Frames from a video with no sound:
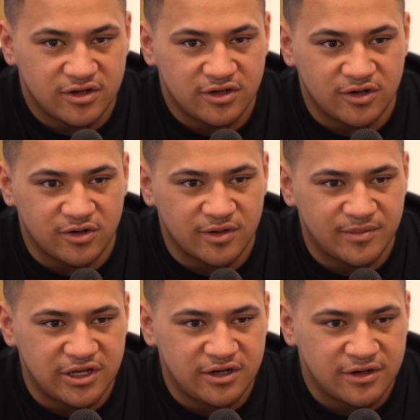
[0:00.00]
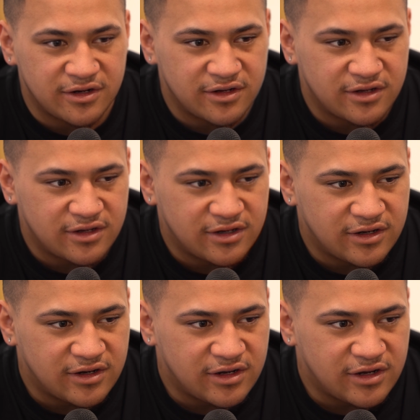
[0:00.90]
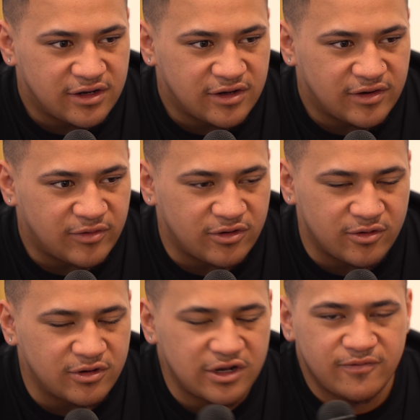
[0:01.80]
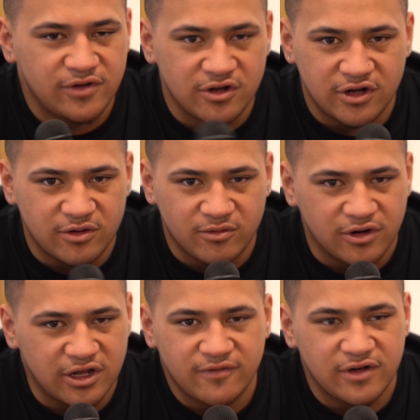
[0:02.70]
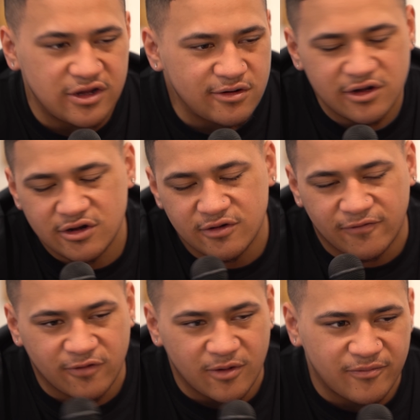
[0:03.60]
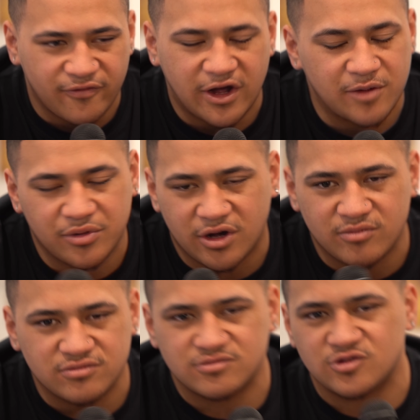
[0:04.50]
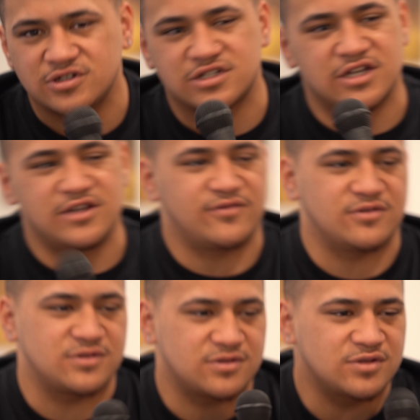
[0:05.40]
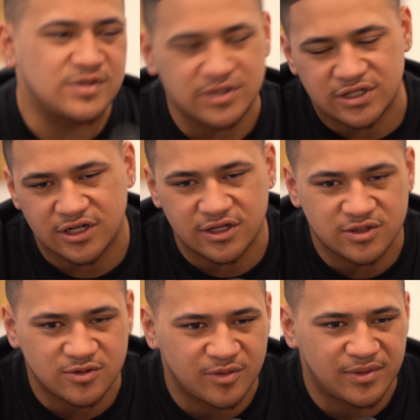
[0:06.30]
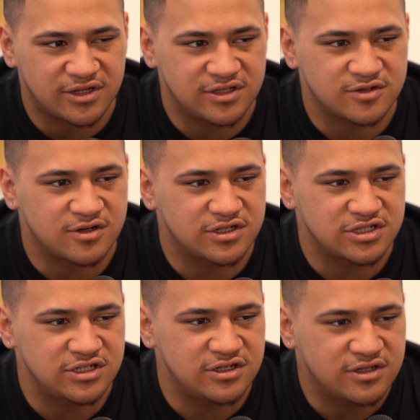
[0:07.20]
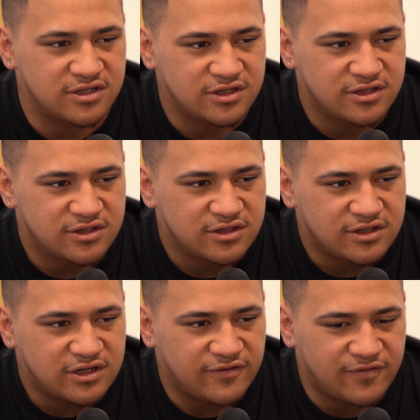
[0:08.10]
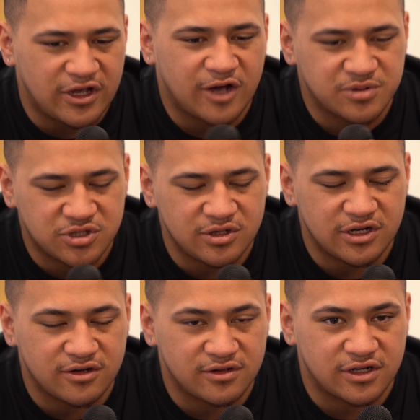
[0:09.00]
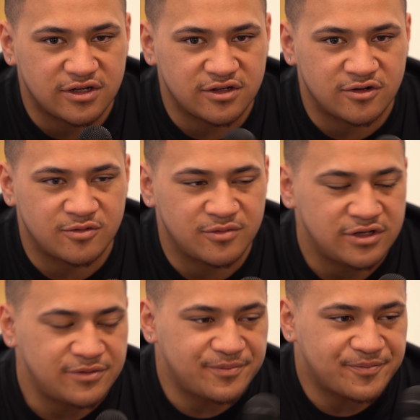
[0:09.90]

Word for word: You know what I mean? Yeah. Well, whatever area you're from, fuck, bro, I'm always keen for talk, you know, talk about this kind of shit. Yeah. If it helps you out and that, you know what I mean?